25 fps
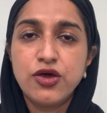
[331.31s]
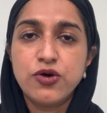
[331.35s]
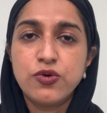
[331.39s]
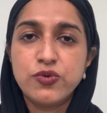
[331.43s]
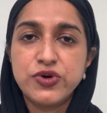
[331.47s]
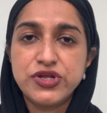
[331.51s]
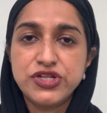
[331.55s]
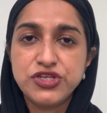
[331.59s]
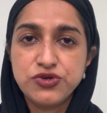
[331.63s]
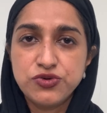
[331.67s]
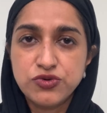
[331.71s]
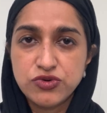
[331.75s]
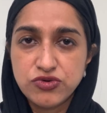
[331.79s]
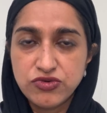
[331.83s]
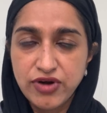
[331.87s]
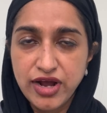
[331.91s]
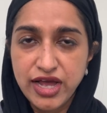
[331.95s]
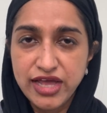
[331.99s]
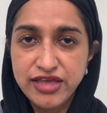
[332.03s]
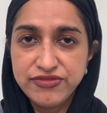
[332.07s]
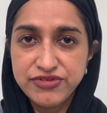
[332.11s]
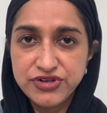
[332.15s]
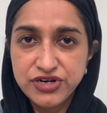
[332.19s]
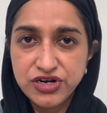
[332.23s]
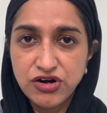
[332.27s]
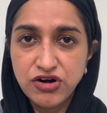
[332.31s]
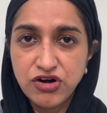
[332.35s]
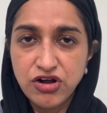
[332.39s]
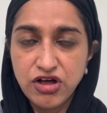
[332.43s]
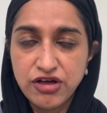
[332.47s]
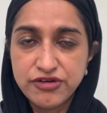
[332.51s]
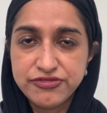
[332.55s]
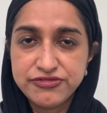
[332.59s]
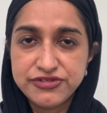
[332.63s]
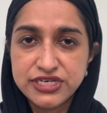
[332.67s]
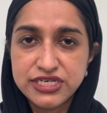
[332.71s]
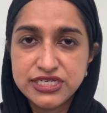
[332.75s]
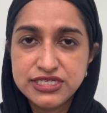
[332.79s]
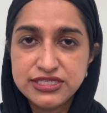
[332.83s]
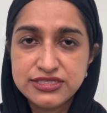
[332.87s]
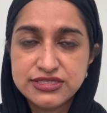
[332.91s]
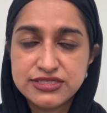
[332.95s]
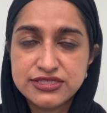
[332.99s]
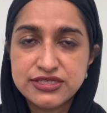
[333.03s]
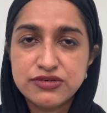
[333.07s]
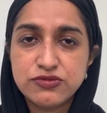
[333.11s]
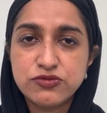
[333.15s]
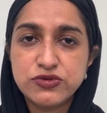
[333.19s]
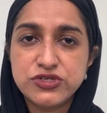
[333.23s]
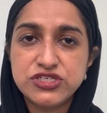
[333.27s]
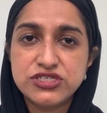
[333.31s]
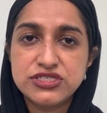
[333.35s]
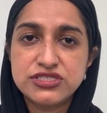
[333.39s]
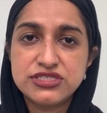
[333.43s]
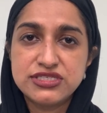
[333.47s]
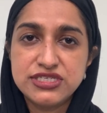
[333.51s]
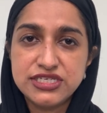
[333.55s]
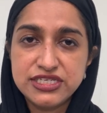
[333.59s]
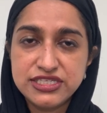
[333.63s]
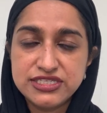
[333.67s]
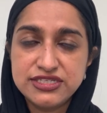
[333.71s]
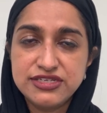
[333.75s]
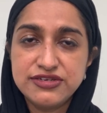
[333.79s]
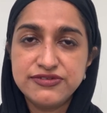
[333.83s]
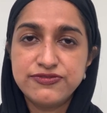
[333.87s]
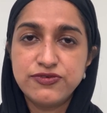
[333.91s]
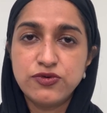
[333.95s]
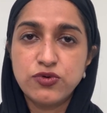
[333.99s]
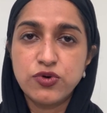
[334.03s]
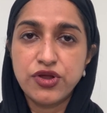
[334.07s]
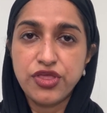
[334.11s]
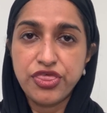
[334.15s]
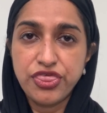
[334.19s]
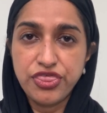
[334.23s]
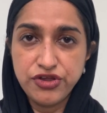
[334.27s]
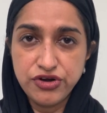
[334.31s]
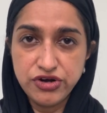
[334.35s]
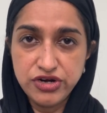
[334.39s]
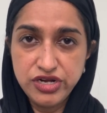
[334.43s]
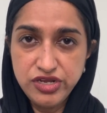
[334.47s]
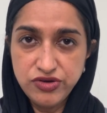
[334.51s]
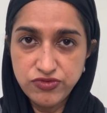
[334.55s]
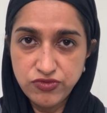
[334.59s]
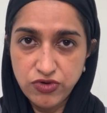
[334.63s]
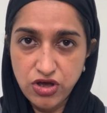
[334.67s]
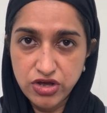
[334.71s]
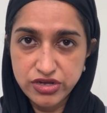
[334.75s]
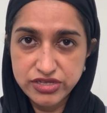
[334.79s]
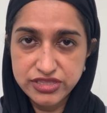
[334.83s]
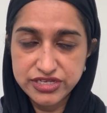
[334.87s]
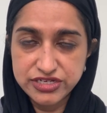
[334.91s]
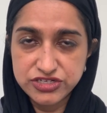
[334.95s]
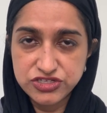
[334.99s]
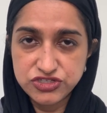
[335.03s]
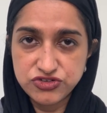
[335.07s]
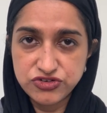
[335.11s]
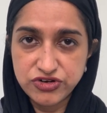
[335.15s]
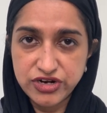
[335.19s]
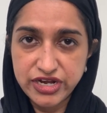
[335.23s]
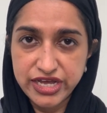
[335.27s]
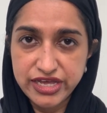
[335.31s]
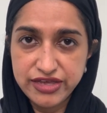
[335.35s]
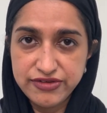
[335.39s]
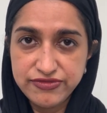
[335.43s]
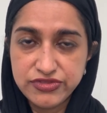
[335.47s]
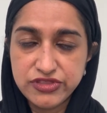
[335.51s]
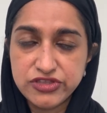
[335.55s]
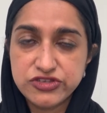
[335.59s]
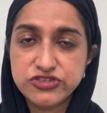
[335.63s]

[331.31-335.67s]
When you arrive in our office, which is 6430 Rockledge Drive,